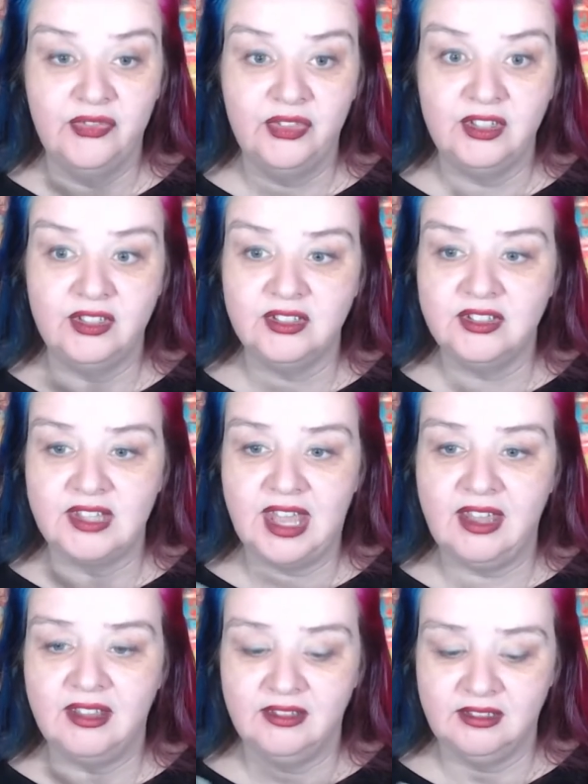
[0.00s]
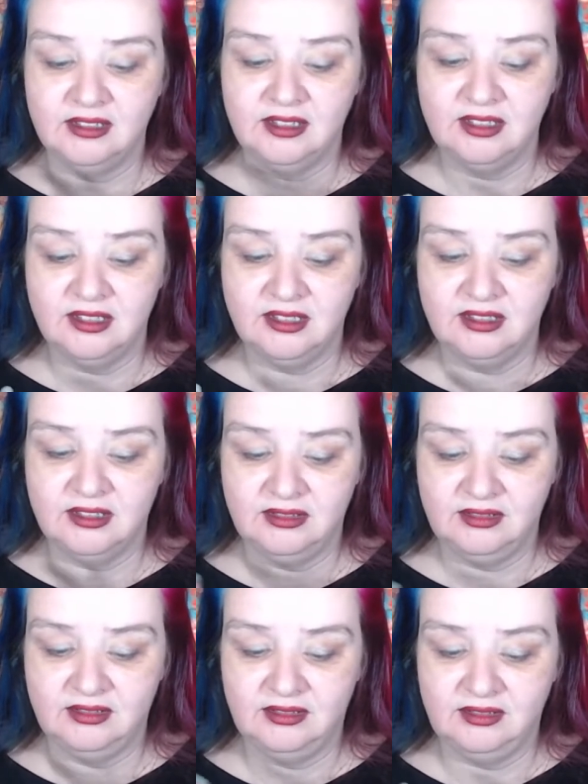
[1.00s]
that does that, that does
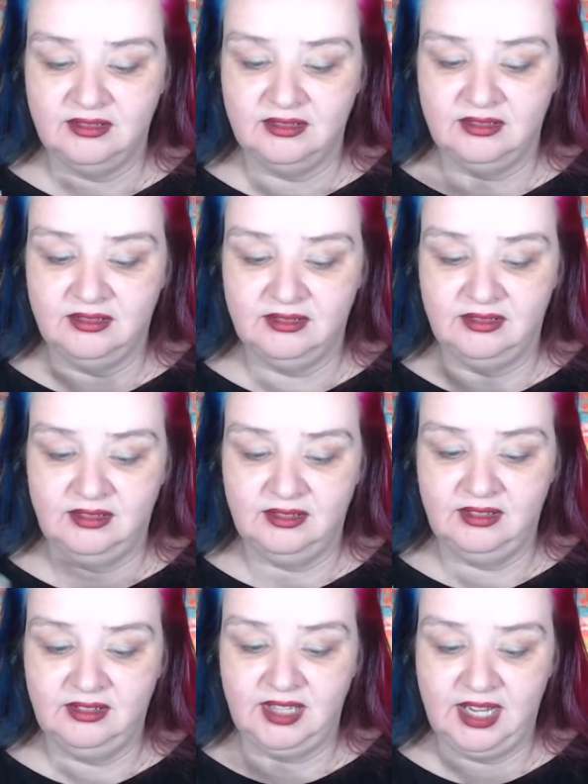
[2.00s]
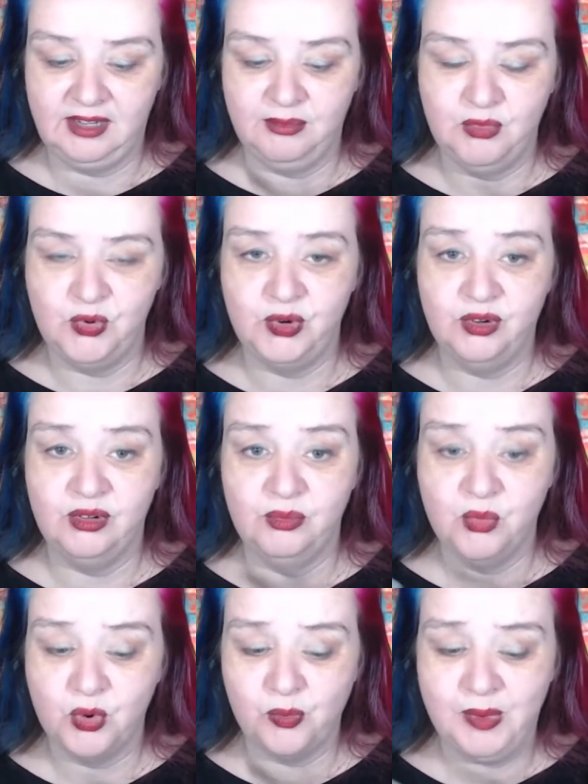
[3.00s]
like more
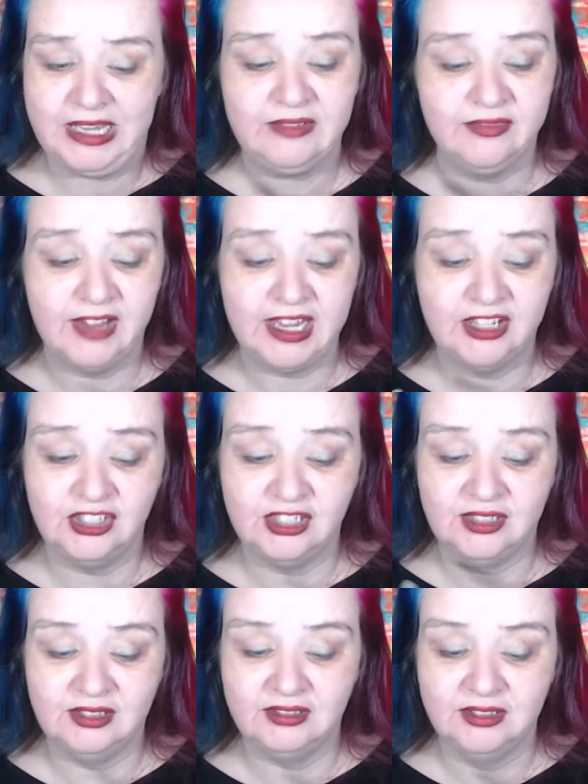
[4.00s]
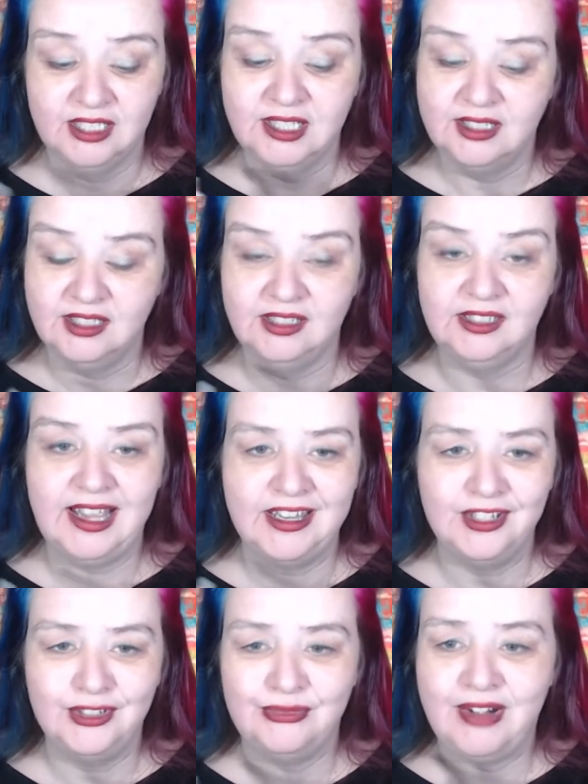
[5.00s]
more meat and veg and and
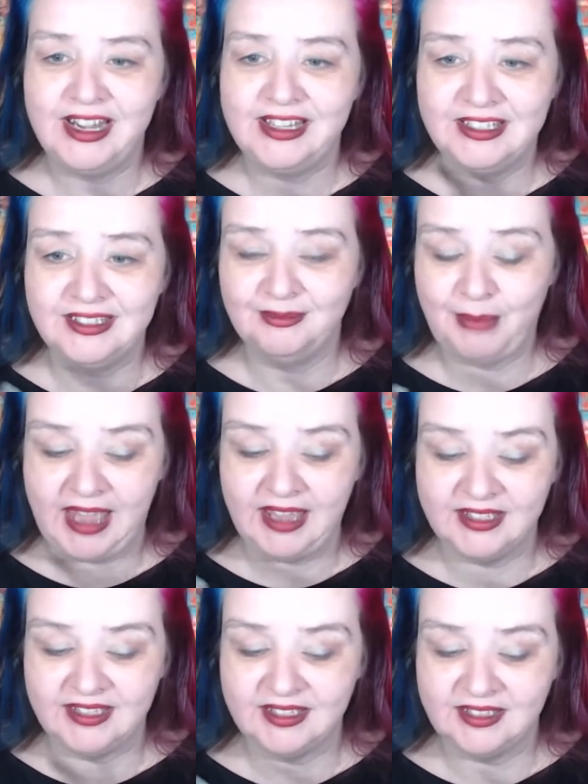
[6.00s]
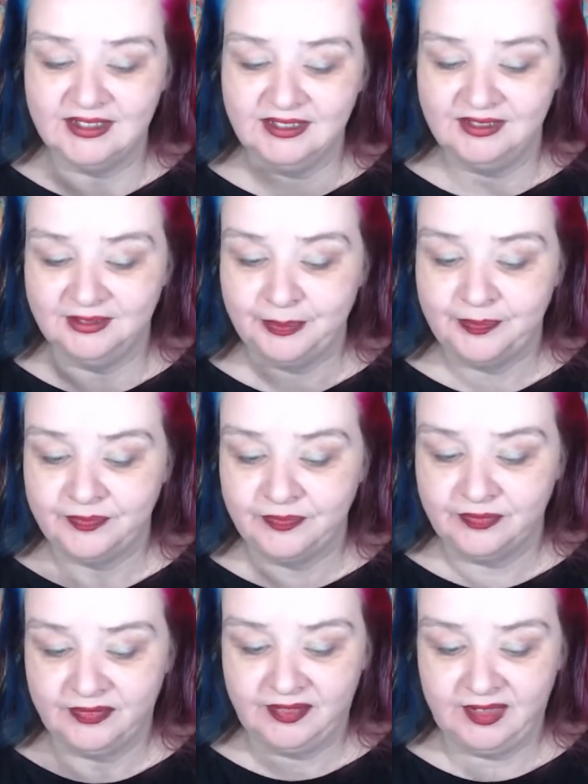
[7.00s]
less rice and pasta.
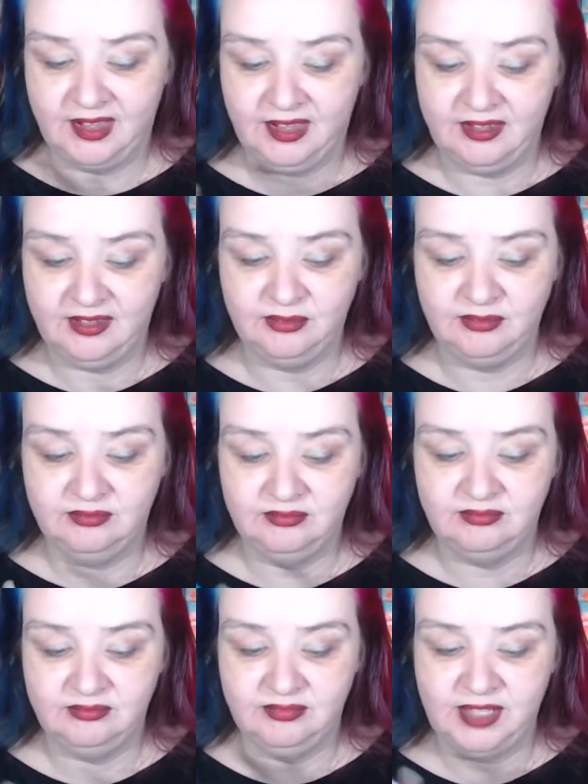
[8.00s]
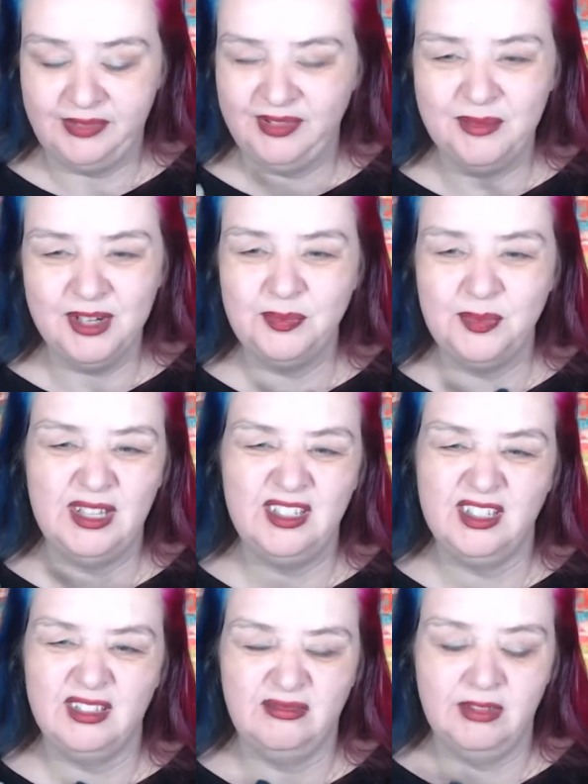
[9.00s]
Um, but there must be
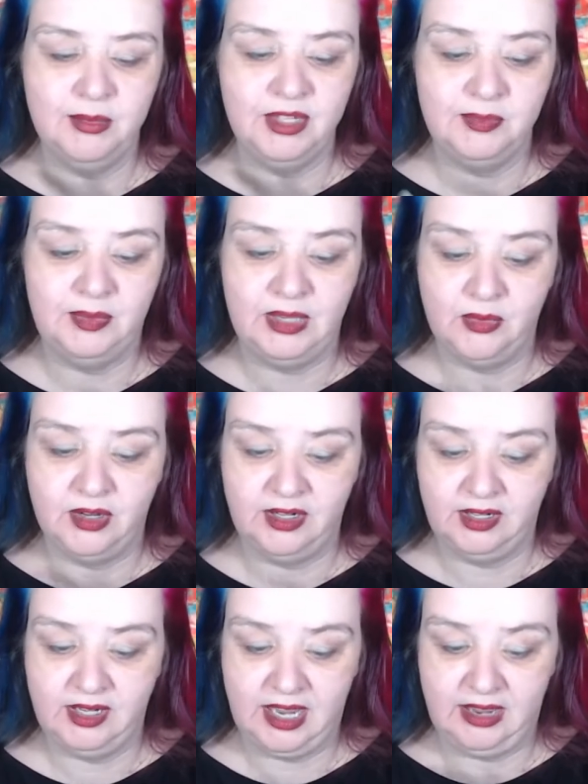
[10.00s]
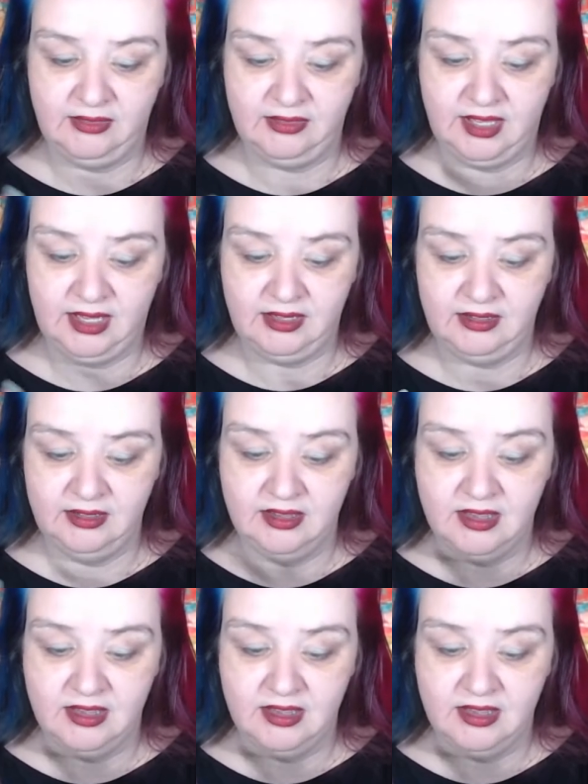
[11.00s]
some, there must be one out there,